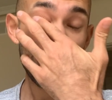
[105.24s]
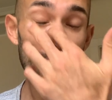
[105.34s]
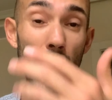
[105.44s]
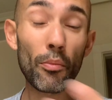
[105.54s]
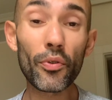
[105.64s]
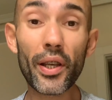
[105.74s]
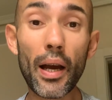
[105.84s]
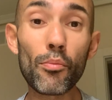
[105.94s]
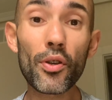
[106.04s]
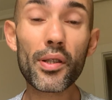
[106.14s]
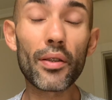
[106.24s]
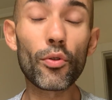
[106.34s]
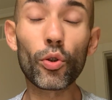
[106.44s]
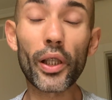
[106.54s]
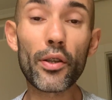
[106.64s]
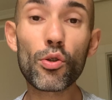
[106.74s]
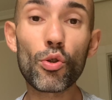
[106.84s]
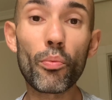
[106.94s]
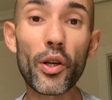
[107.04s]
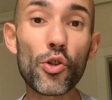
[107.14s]
some of the cameras, they've got like
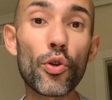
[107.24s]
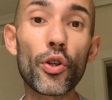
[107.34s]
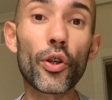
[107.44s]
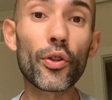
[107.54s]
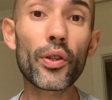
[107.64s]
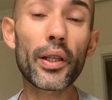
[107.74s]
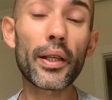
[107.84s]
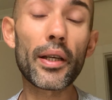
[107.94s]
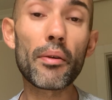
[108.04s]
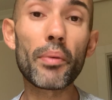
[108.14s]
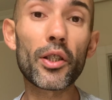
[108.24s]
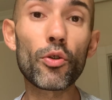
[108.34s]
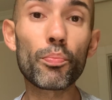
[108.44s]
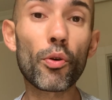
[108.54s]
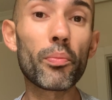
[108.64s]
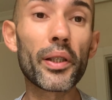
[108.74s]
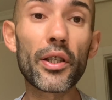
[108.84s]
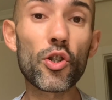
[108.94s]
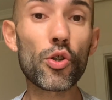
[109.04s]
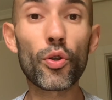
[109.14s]
so much going on, but you'll probably
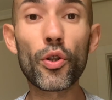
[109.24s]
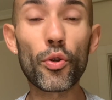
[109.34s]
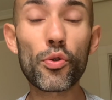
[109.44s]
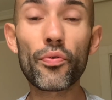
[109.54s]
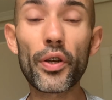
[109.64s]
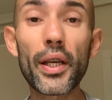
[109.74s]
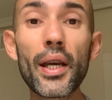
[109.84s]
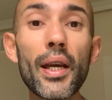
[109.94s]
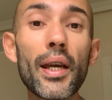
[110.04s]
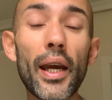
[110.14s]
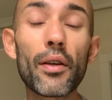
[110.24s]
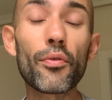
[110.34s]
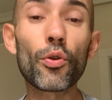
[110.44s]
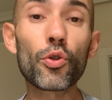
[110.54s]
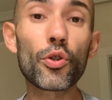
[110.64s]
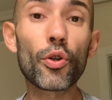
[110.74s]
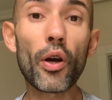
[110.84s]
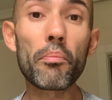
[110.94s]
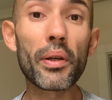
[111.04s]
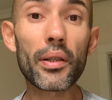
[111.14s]
need just only those three. And if you want to know
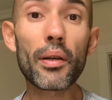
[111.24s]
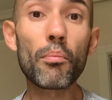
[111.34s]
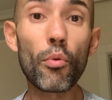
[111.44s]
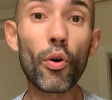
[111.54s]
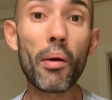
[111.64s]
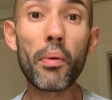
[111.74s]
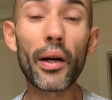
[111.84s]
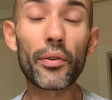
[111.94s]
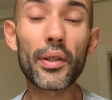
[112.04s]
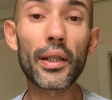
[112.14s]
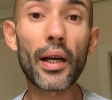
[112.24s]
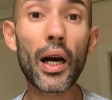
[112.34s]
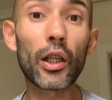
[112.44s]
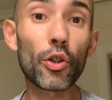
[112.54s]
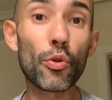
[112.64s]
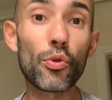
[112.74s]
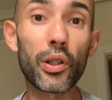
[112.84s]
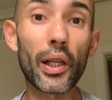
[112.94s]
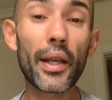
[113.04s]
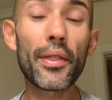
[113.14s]
a bit more about the how to use the
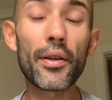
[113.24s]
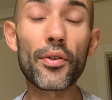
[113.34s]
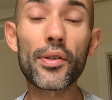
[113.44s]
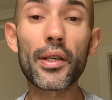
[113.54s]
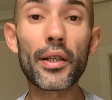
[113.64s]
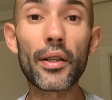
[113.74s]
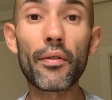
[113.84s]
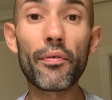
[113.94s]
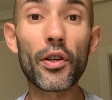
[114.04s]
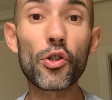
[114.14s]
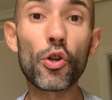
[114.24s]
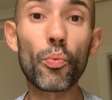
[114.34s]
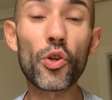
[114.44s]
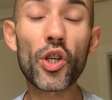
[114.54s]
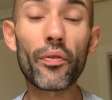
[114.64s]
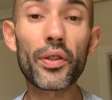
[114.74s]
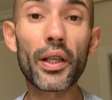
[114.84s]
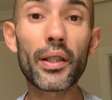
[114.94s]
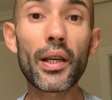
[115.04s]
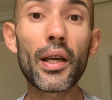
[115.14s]
light, there is a video which I've
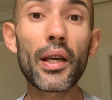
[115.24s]
done